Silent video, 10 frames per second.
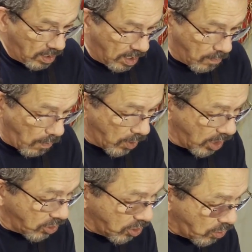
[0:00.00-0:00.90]
And what we're
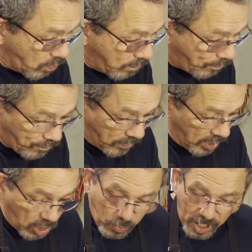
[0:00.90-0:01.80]
gonna do
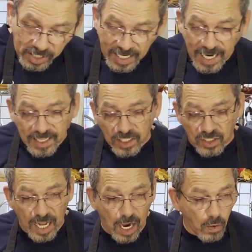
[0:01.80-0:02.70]
is we're gonna take this
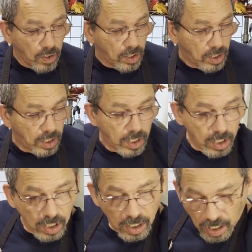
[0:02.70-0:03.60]
now,
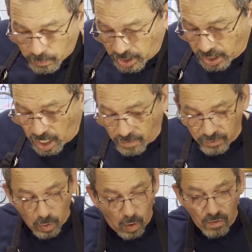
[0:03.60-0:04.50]
and we're gonna
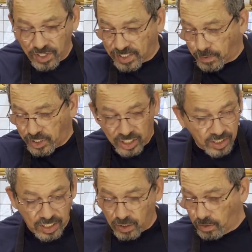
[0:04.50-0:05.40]
cover all this that we just
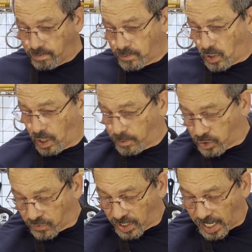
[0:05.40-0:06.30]
did. Oh, I
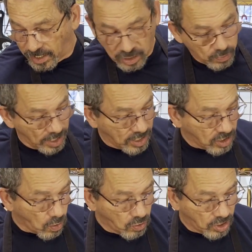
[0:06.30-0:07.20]
almost forgot, just what I just
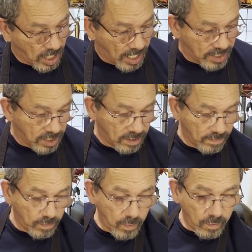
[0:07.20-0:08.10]
told you guys.
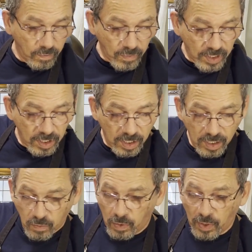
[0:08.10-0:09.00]

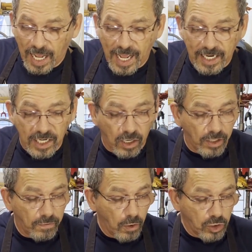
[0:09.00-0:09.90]
We wanna add in
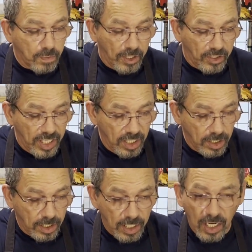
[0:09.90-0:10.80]
our rosemary.
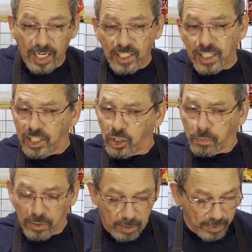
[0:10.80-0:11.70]
And like I said, these are
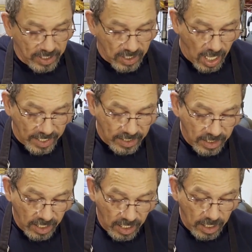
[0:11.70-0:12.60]
pretty big size,
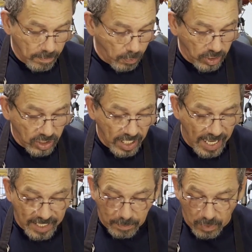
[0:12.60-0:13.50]
but we're just gonna
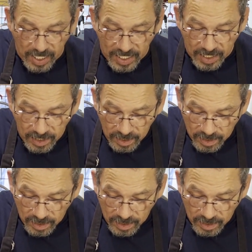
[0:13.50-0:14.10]
add them right in.